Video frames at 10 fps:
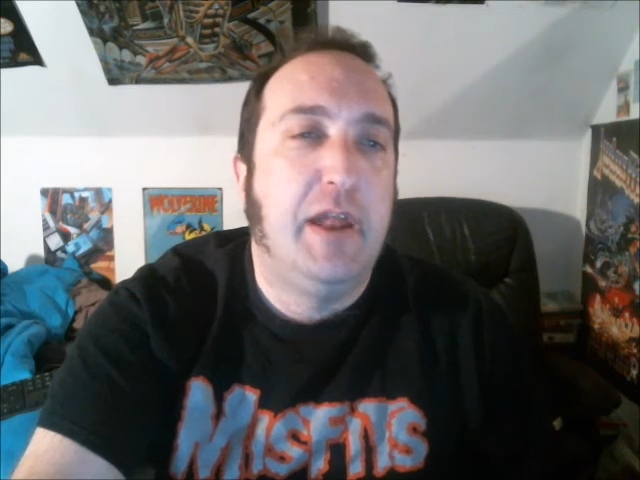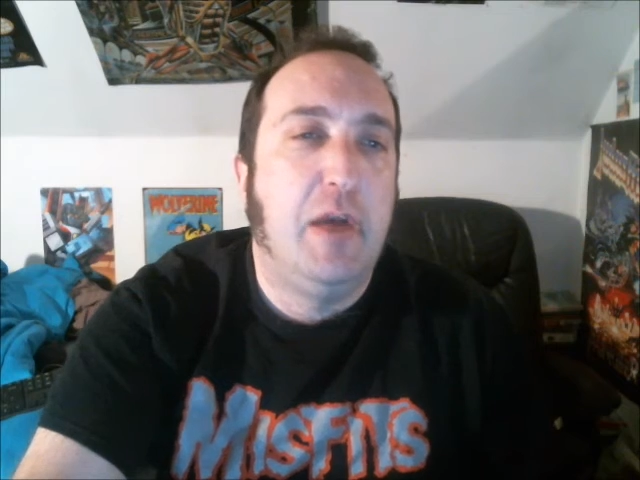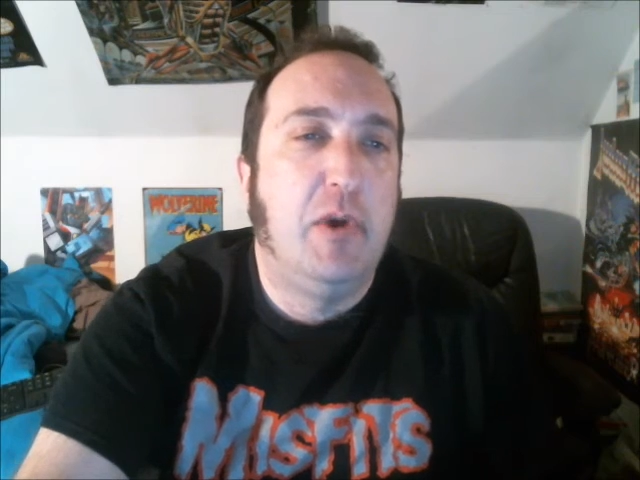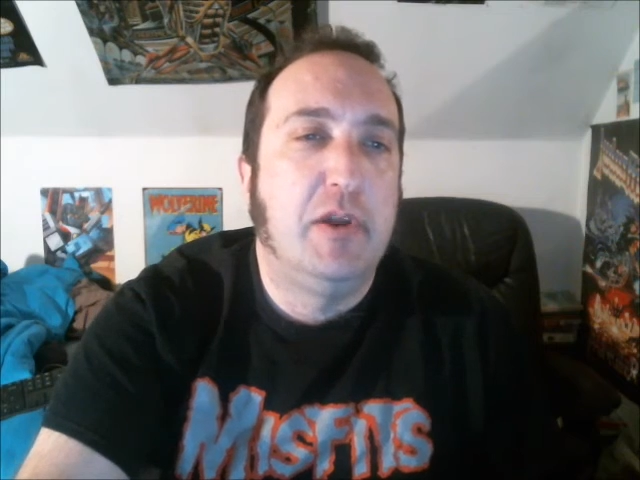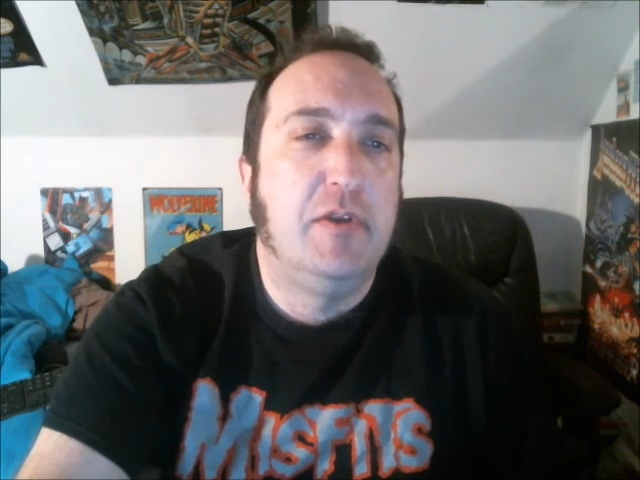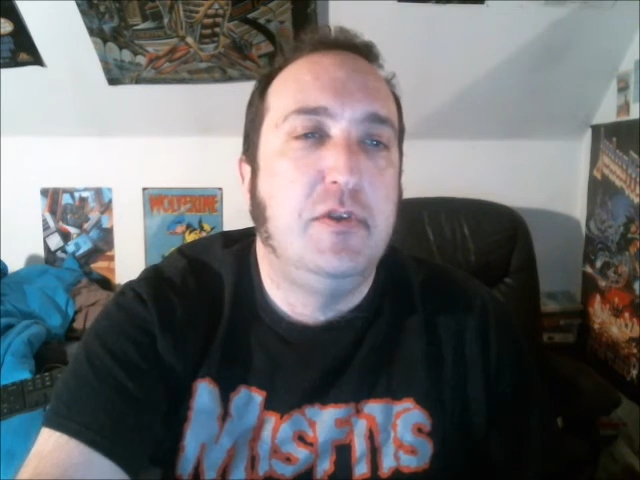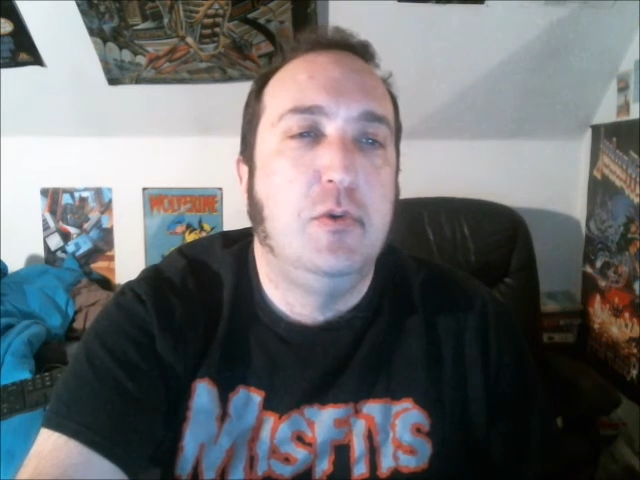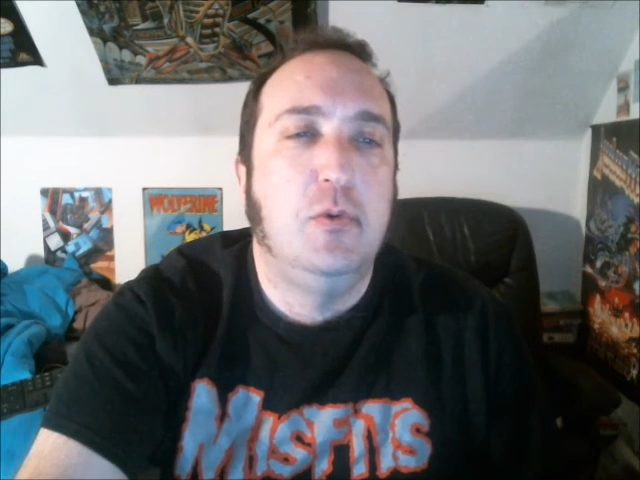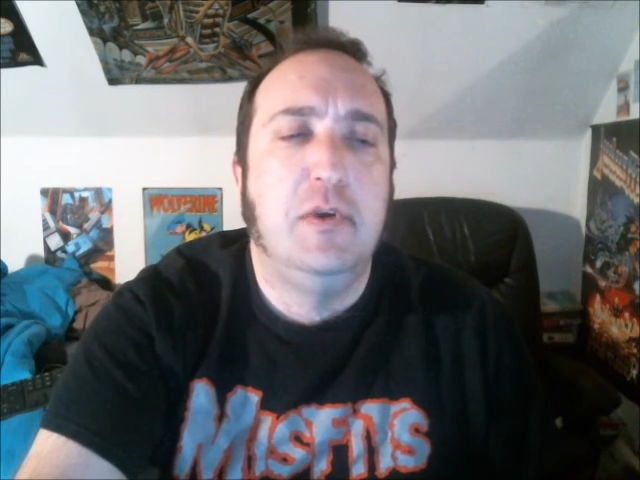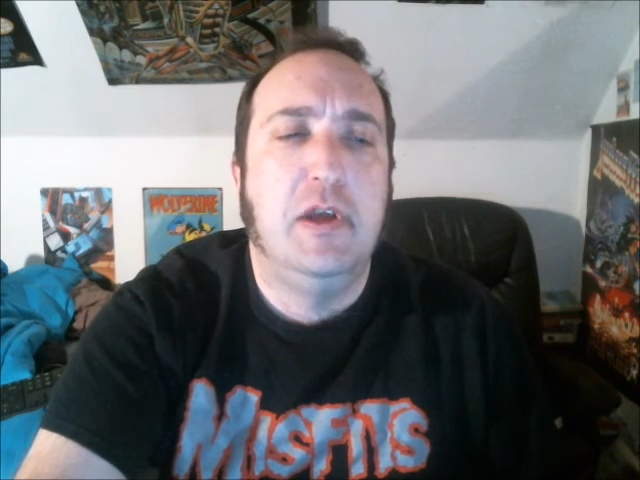I wanted to
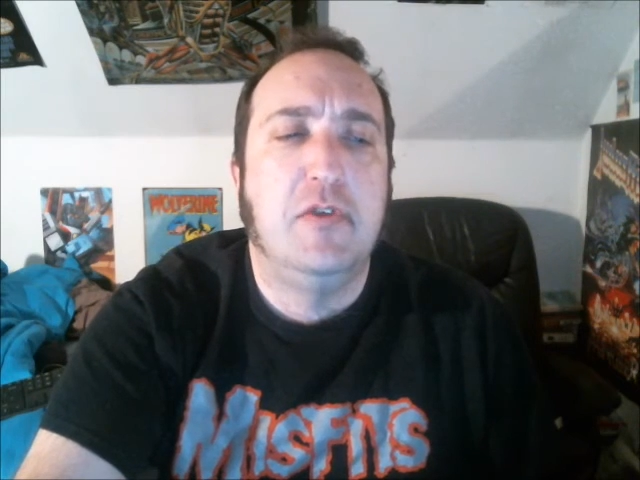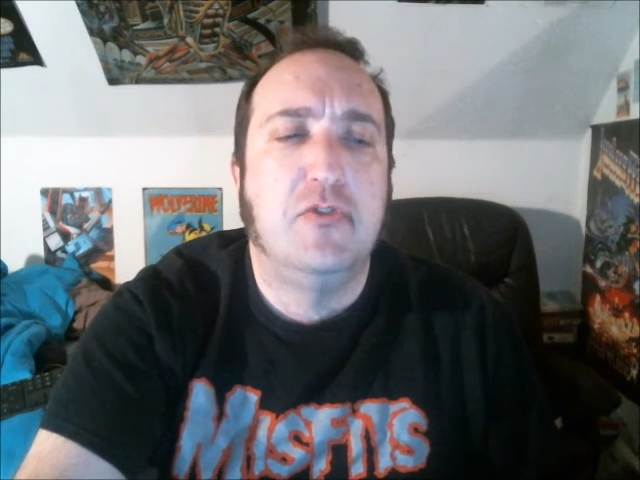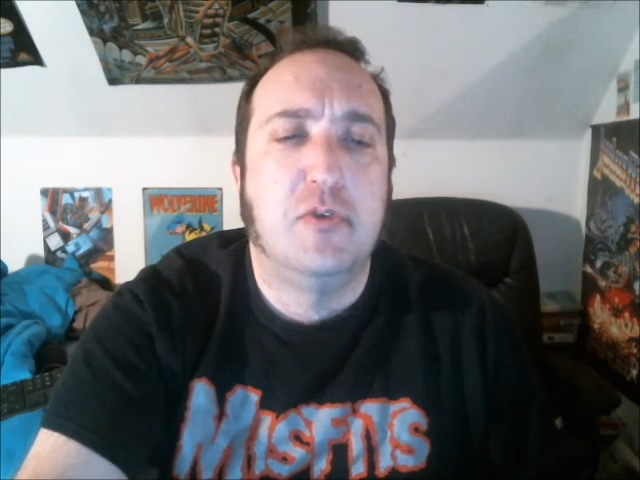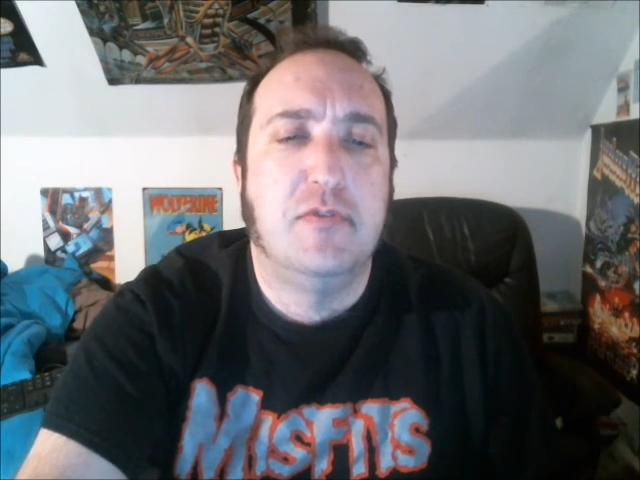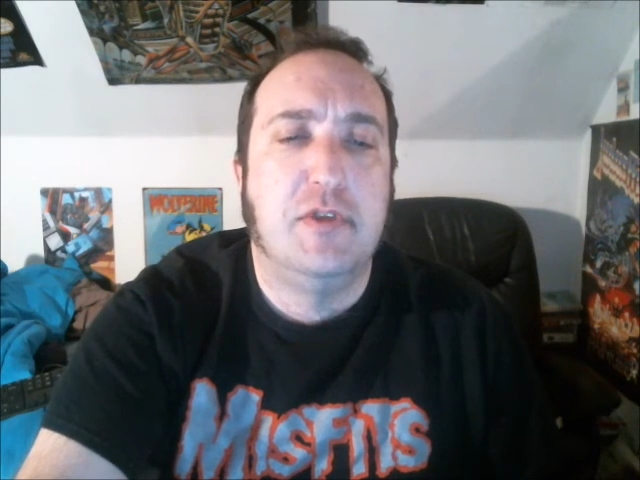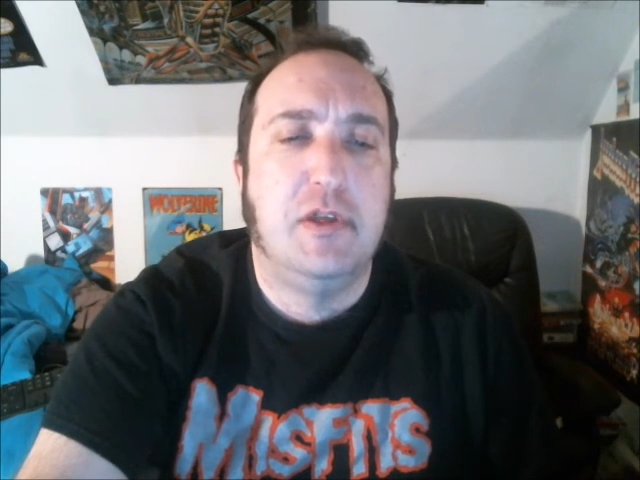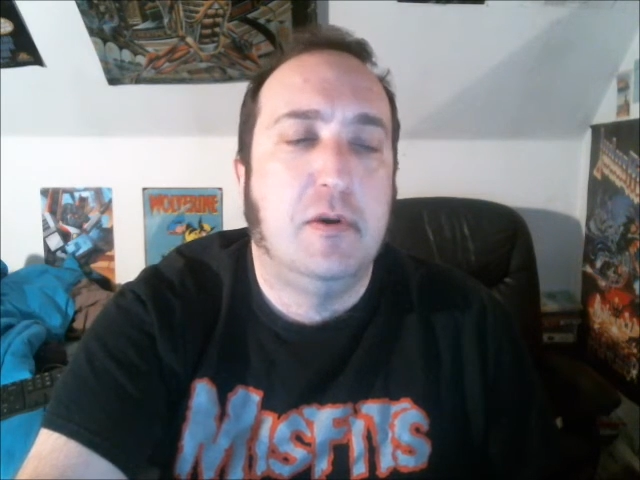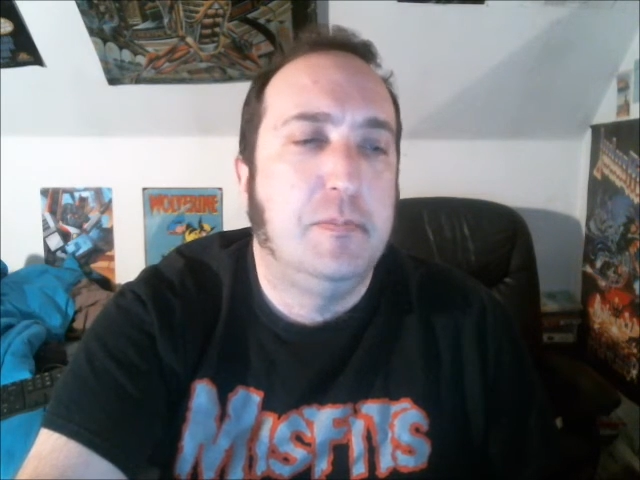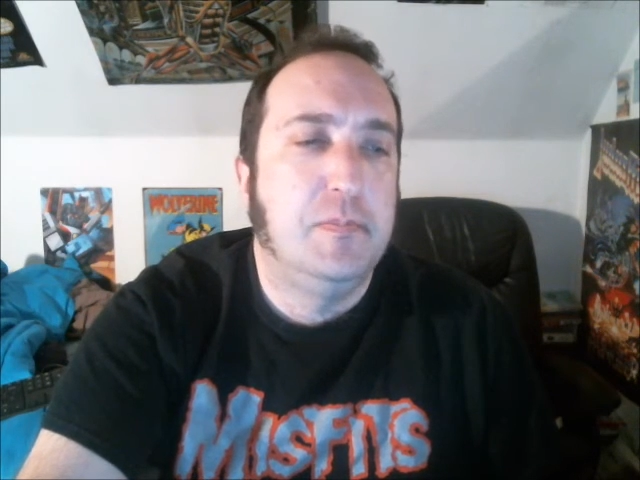do in a short video.